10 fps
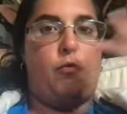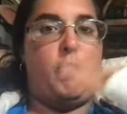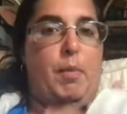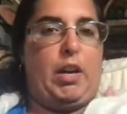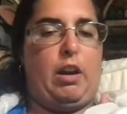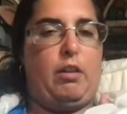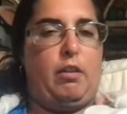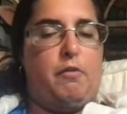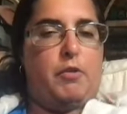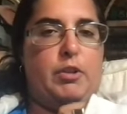from NetGalley
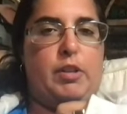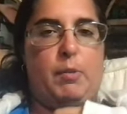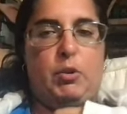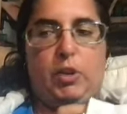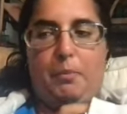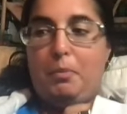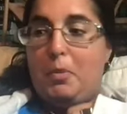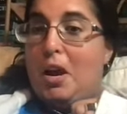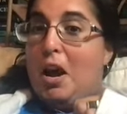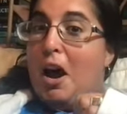over the summer, so
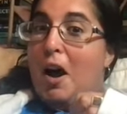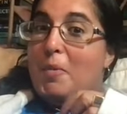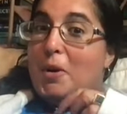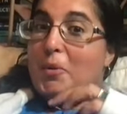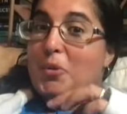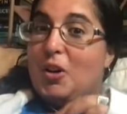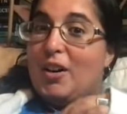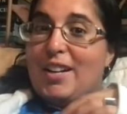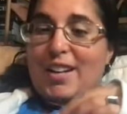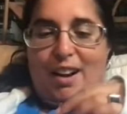I'm going to go start
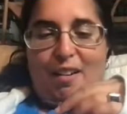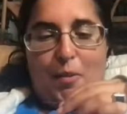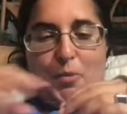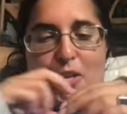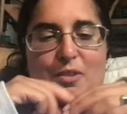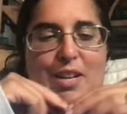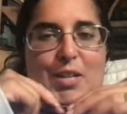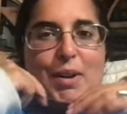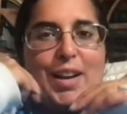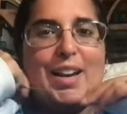it, and I'll update you guys
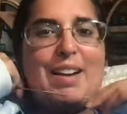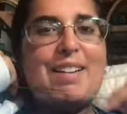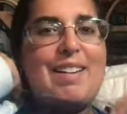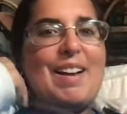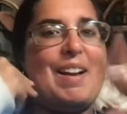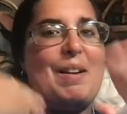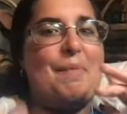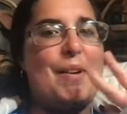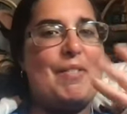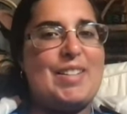when I can.
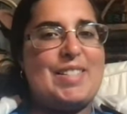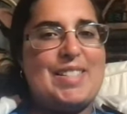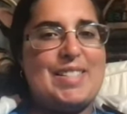Bye, friends.